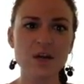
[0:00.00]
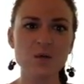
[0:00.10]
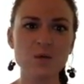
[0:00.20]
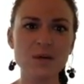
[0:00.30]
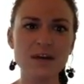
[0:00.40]

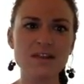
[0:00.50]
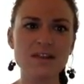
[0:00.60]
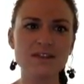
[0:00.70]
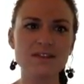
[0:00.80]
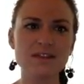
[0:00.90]

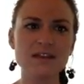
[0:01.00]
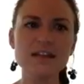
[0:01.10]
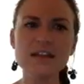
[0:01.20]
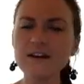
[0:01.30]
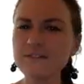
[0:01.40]
with
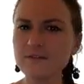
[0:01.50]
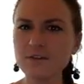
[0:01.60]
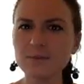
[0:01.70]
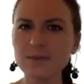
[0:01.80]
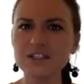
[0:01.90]
enough
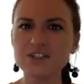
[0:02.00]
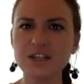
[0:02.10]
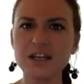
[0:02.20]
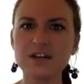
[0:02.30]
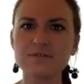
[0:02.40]

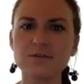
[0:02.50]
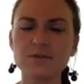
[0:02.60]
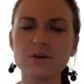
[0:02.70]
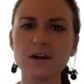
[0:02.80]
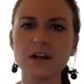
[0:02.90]
information
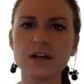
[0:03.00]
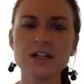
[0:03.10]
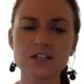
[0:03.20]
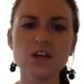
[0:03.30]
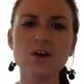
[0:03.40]
for
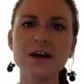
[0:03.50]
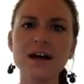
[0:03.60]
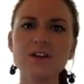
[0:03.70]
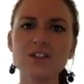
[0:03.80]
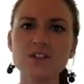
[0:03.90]
to know
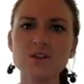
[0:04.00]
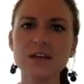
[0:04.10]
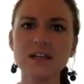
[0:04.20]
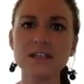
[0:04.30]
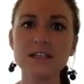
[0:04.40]
how
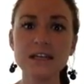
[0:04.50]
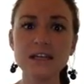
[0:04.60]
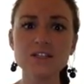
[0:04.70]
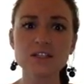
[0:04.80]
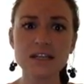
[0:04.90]
to
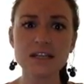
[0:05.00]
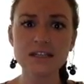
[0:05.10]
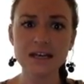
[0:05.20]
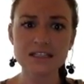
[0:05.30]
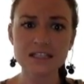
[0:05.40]
engage in
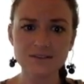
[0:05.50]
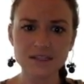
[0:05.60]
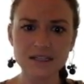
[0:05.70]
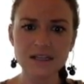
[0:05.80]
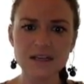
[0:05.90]
the
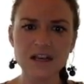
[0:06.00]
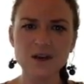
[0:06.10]
activity.